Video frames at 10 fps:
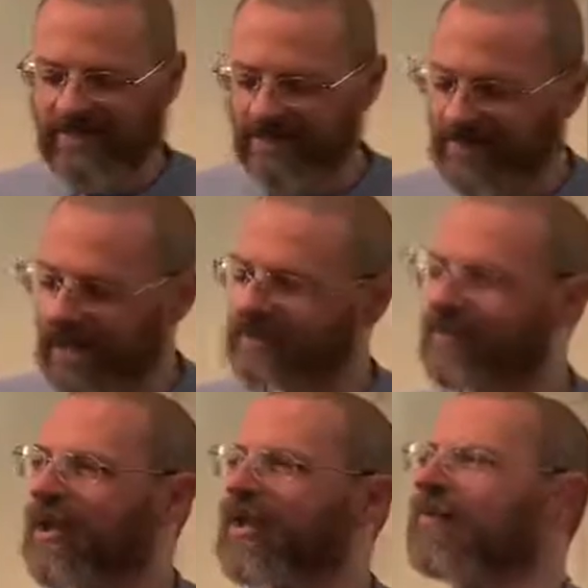that God's going
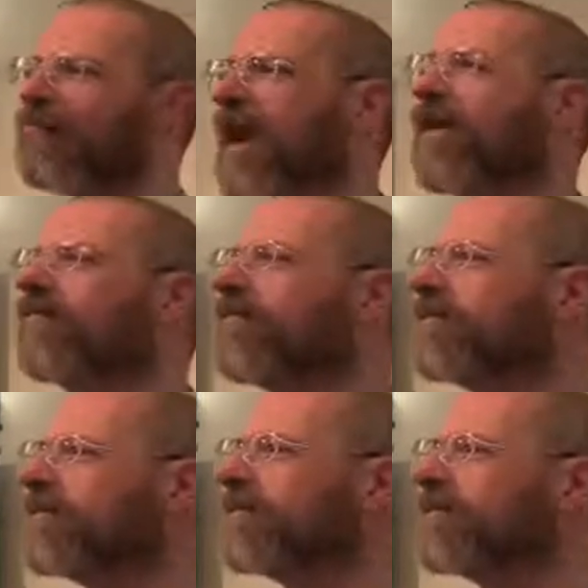to make him powerful,
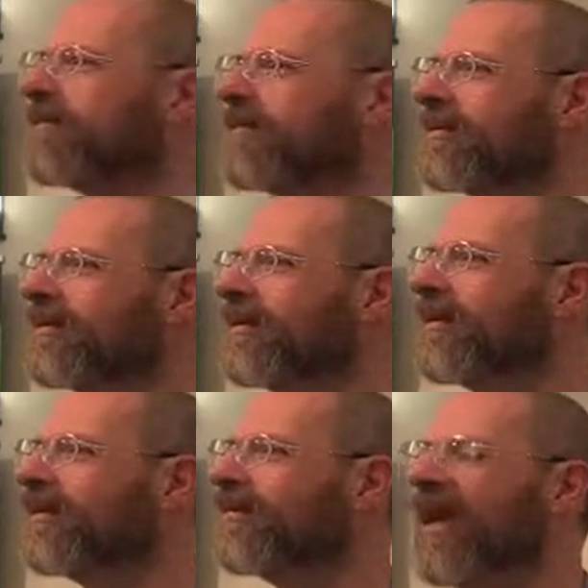
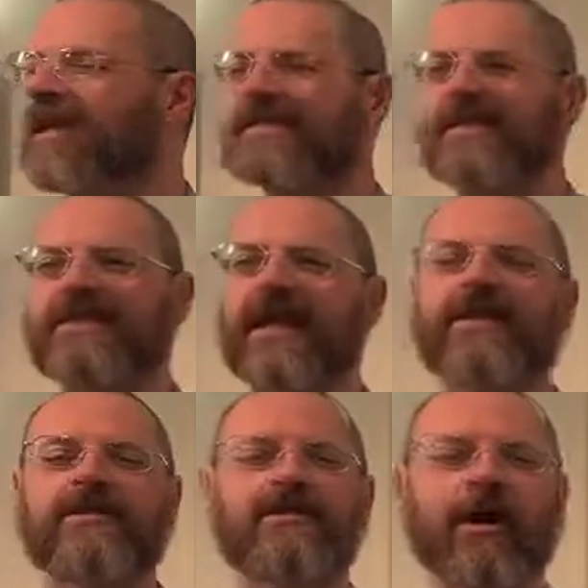make his
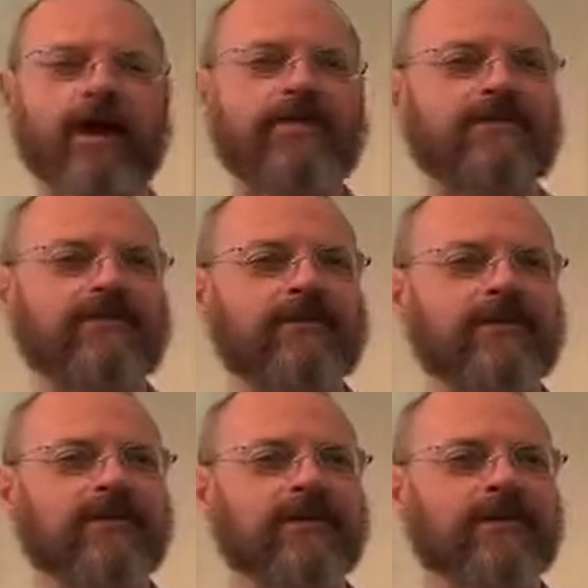descendants awesome,
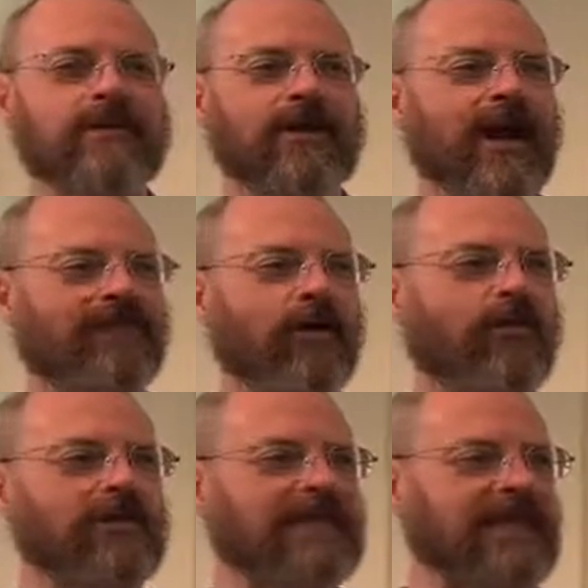going to have all
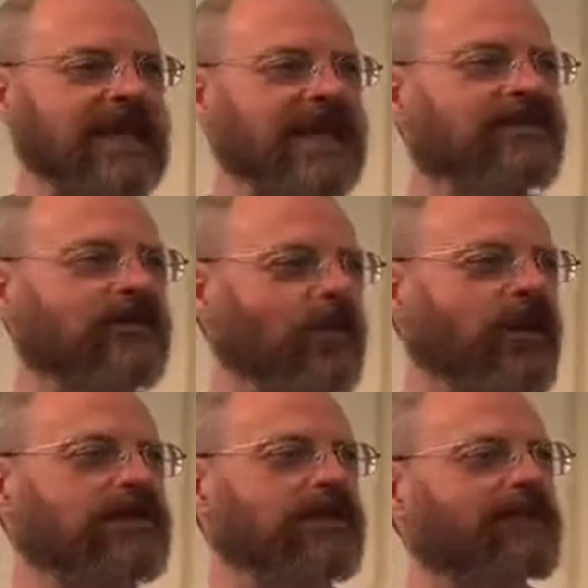these kings and
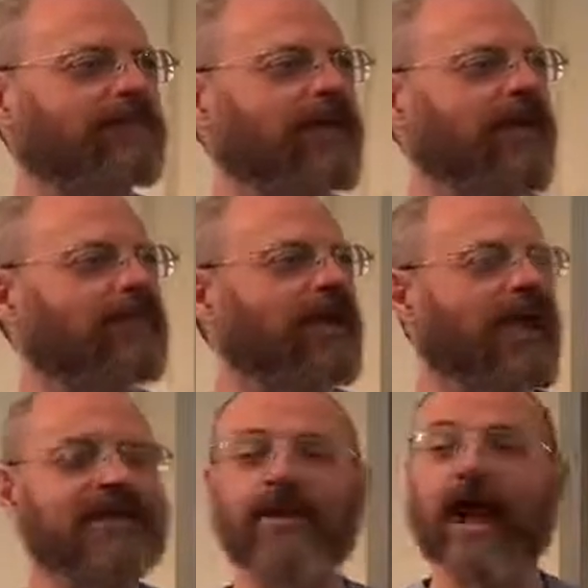queens come from him.
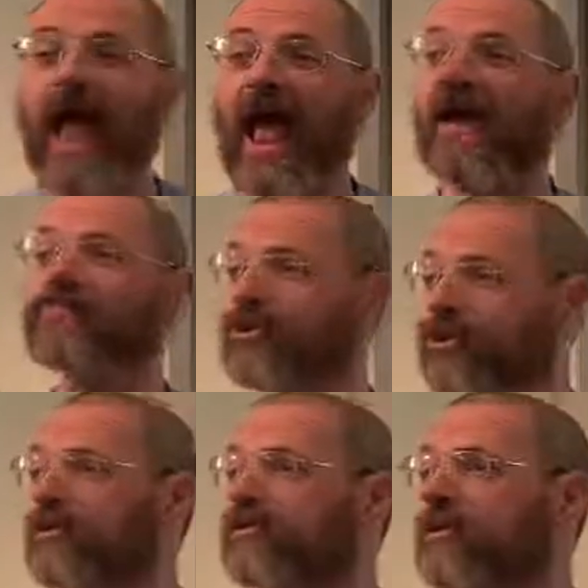He's going to have
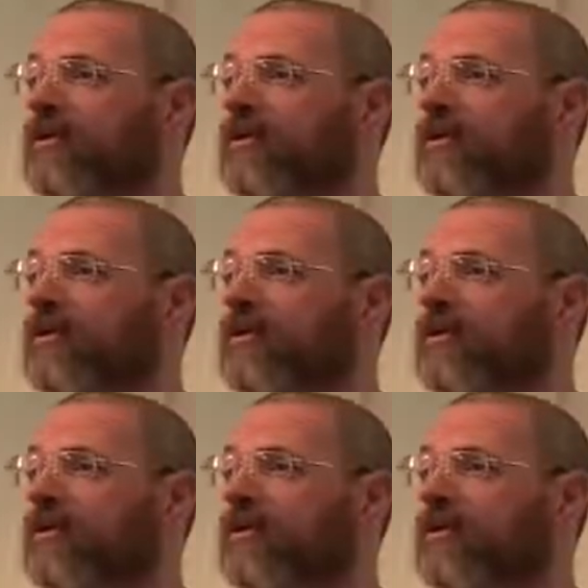children.